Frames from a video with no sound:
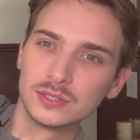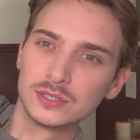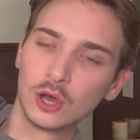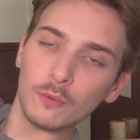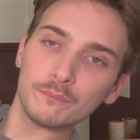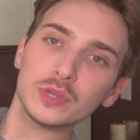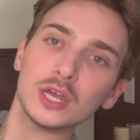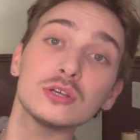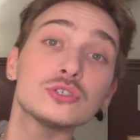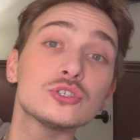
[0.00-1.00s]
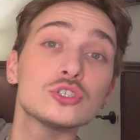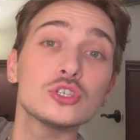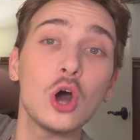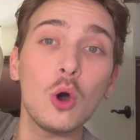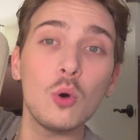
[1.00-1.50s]
So it is
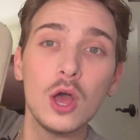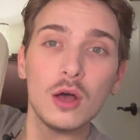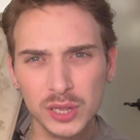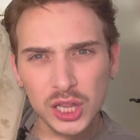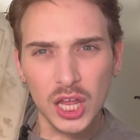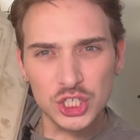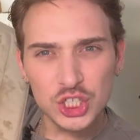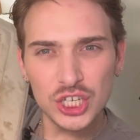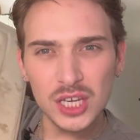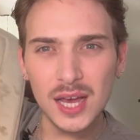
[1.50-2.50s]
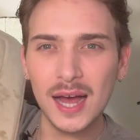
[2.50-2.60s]
so plushy.